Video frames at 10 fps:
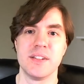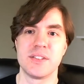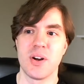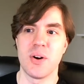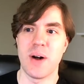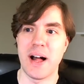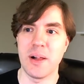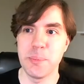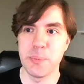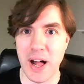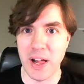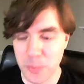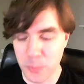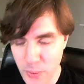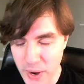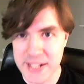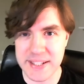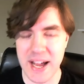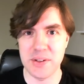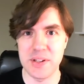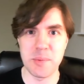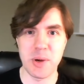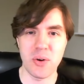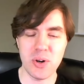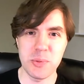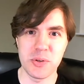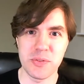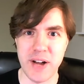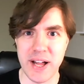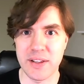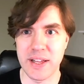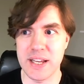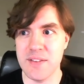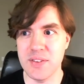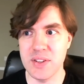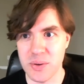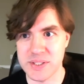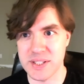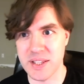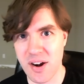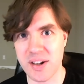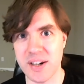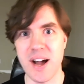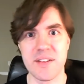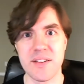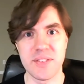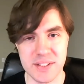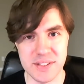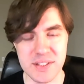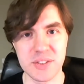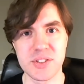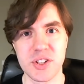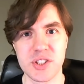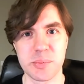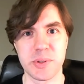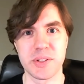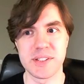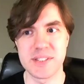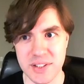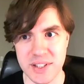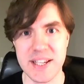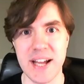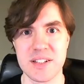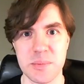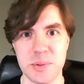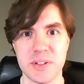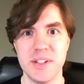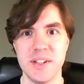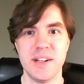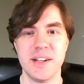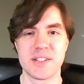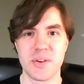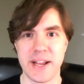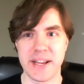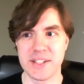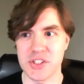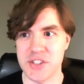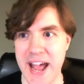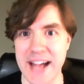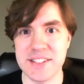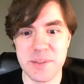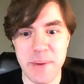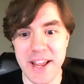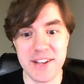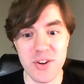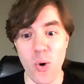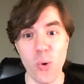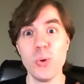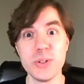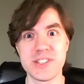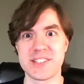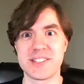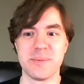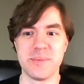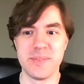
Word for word: So I'll I'll write it down in my org mode file, and even though it's in the archive, it's still searchable. It's still indexable, and so I can just ask my whole system,